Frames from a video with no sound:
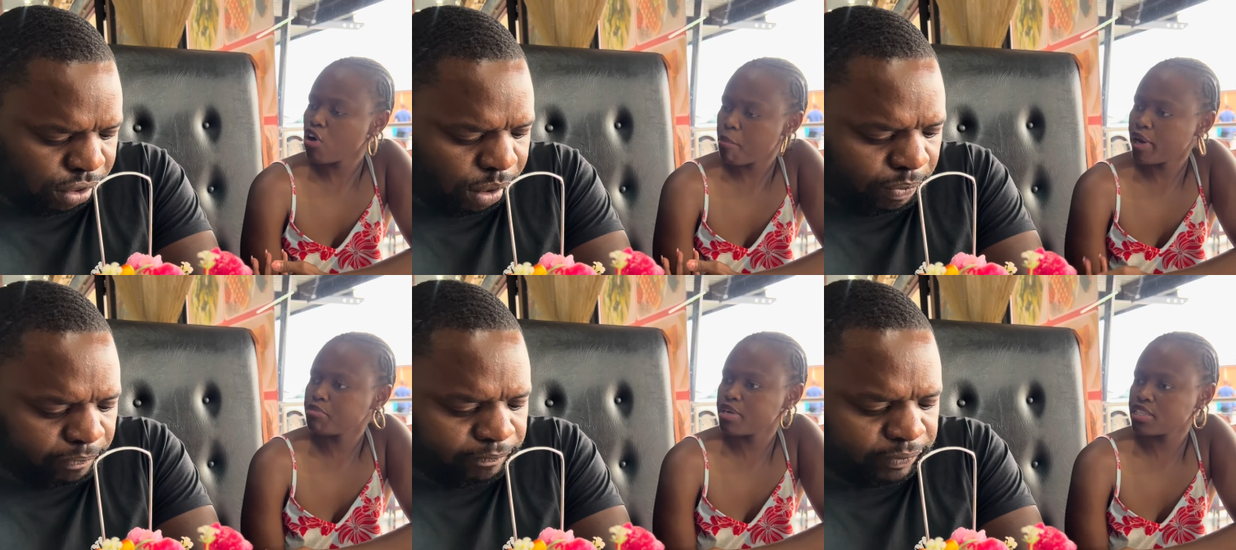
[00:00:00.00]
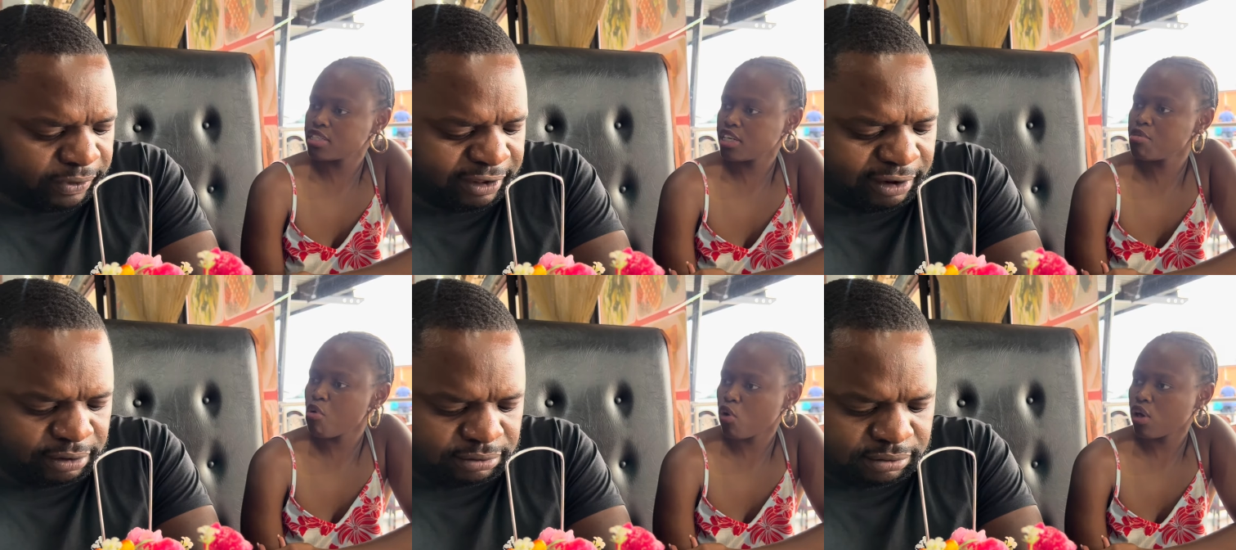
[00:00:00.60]
Speaker 1: apartments
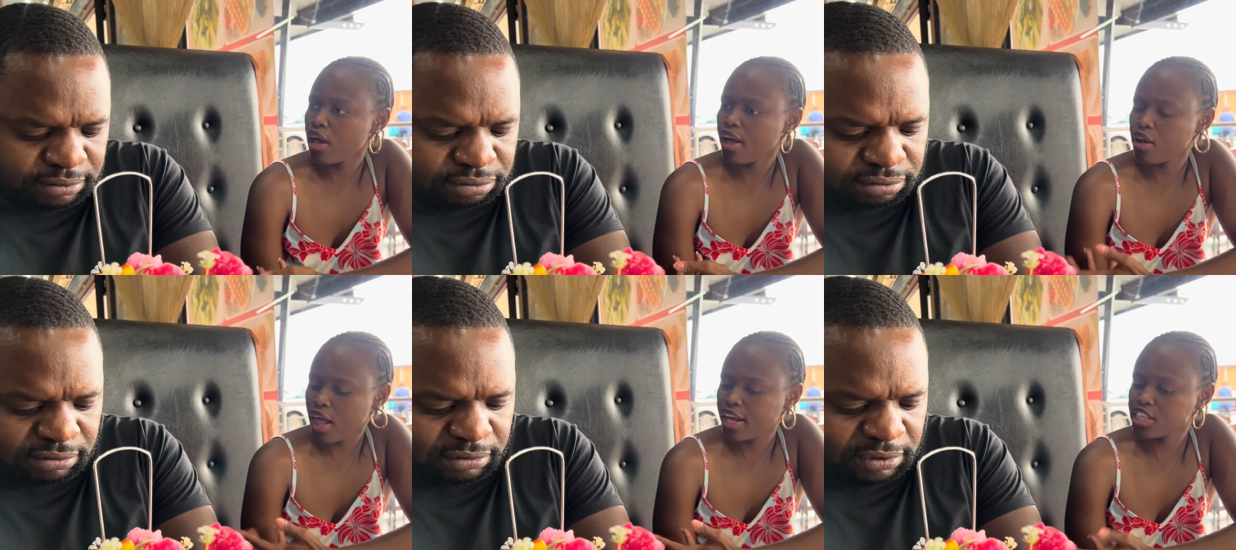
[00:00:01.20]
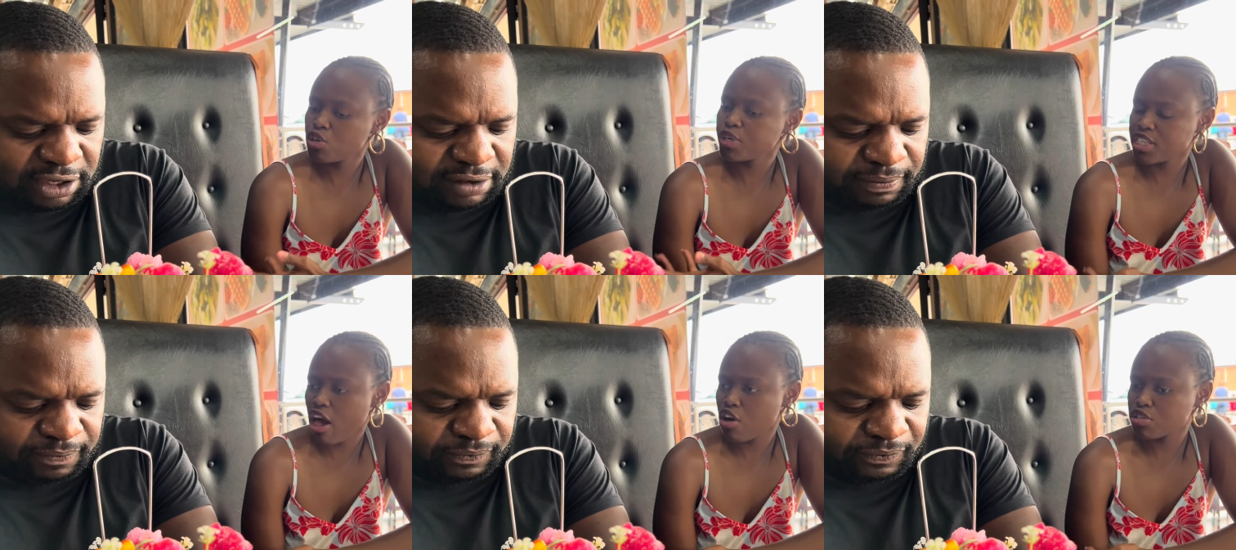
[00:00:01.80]
anymore. I, I actually want
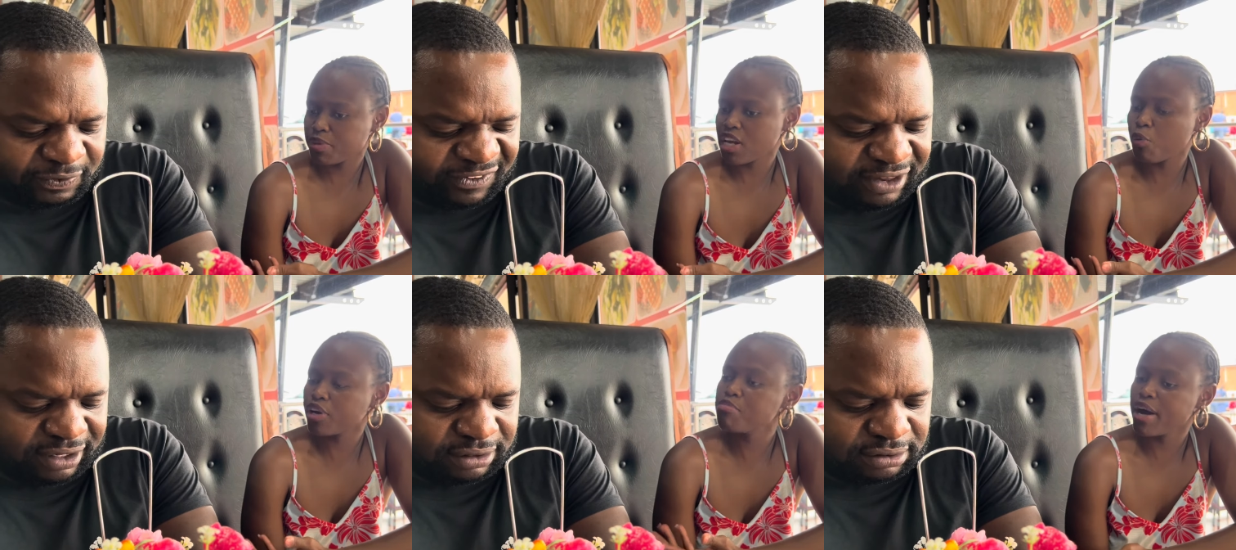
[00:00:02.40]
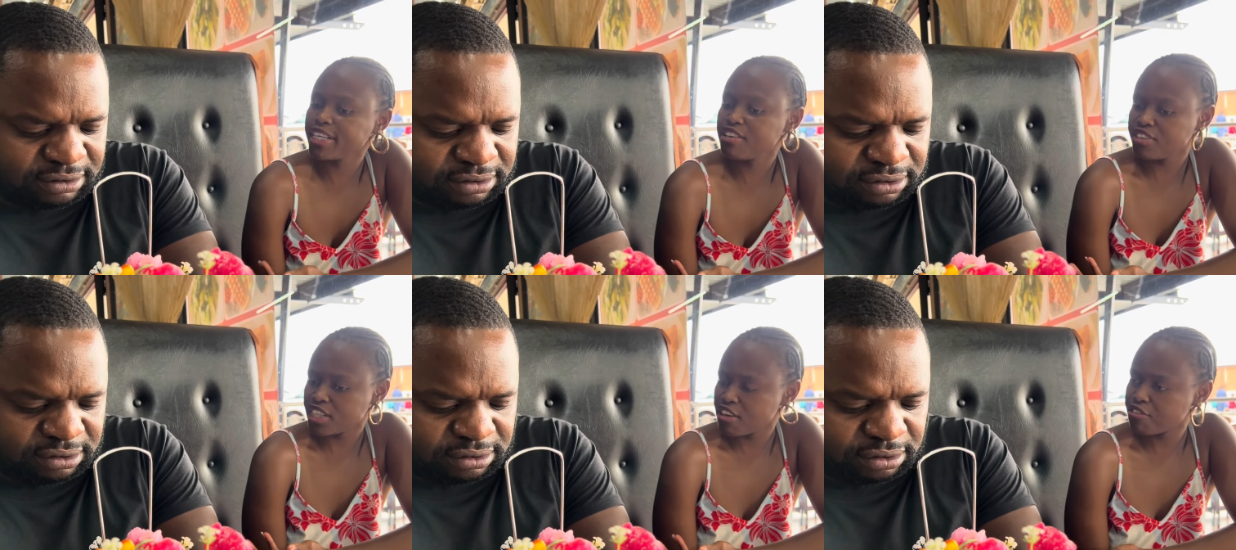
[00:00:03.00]
a house, but I wouldn't mind
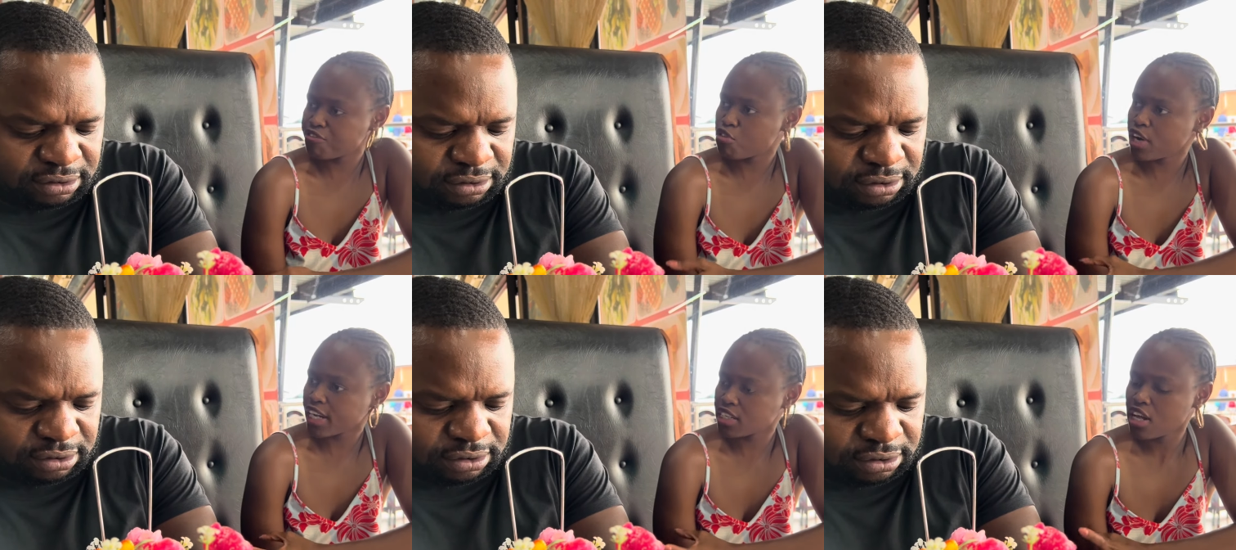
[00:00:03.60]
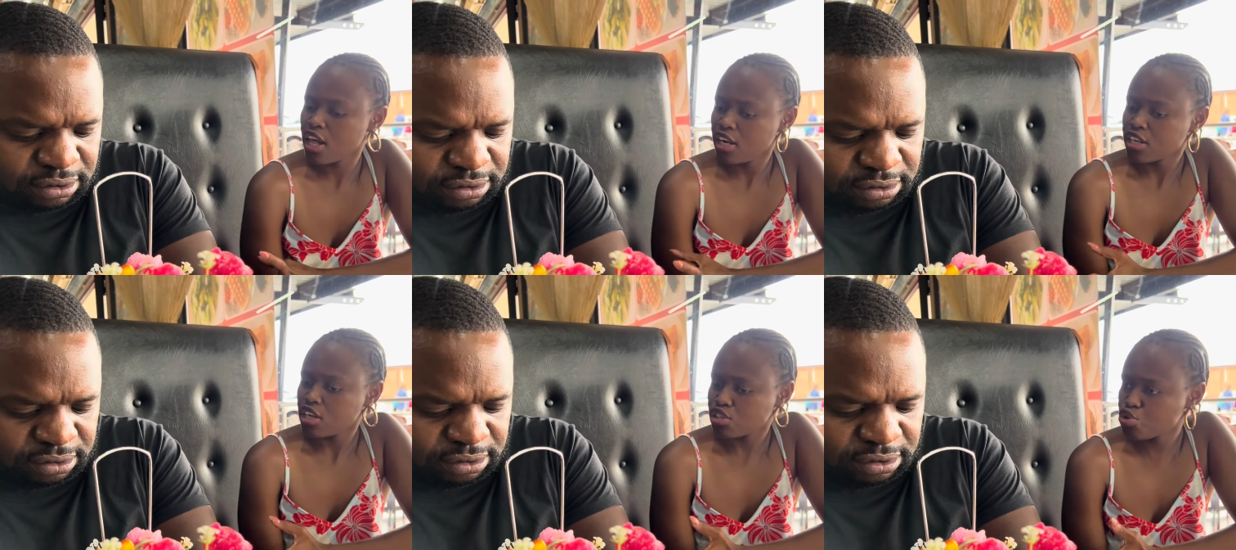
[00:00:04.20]
living there for like
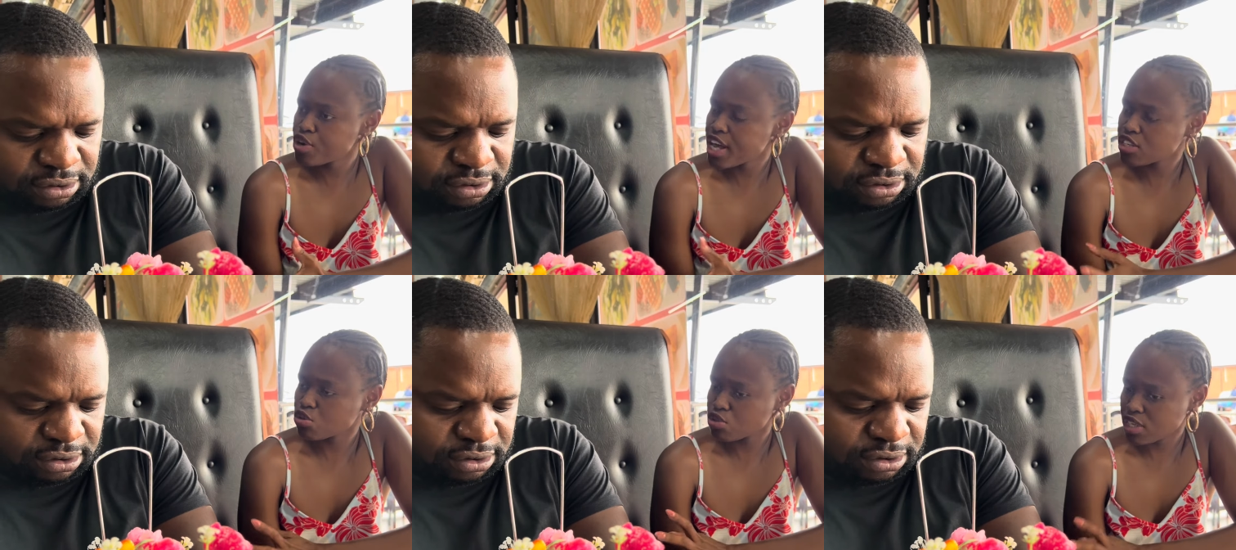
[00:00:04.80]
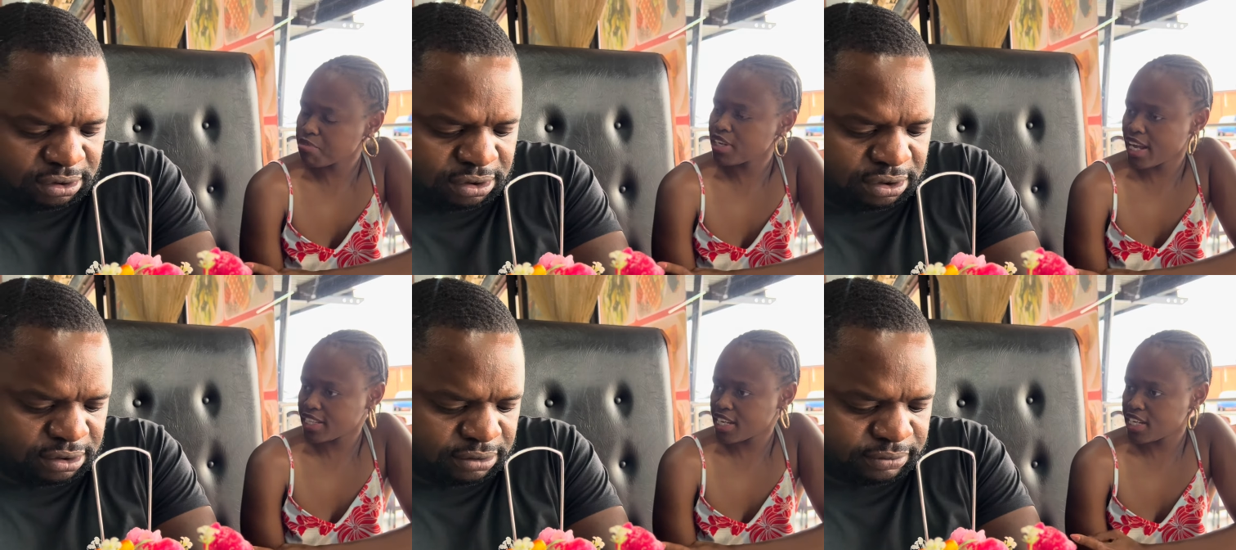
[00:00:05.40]
two years or something
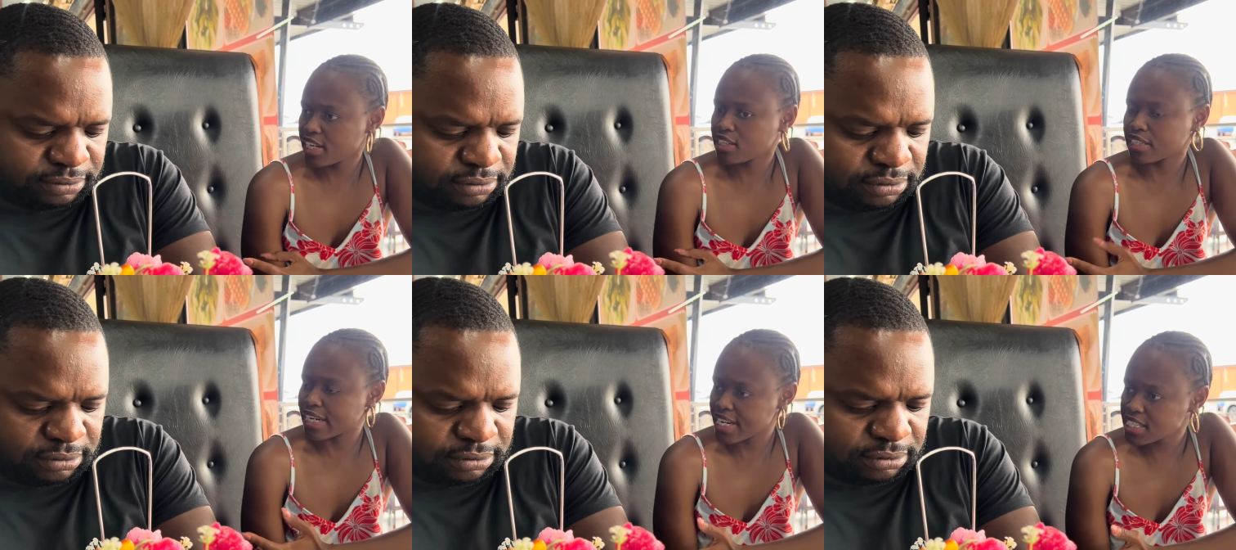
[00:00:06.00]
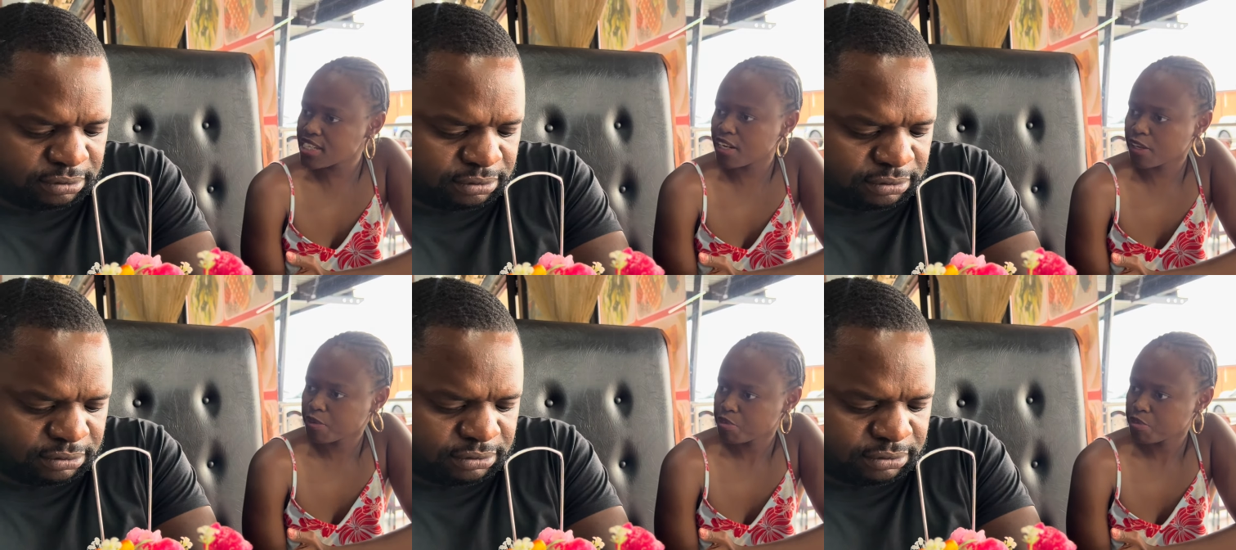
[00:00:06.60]
like that, like renting.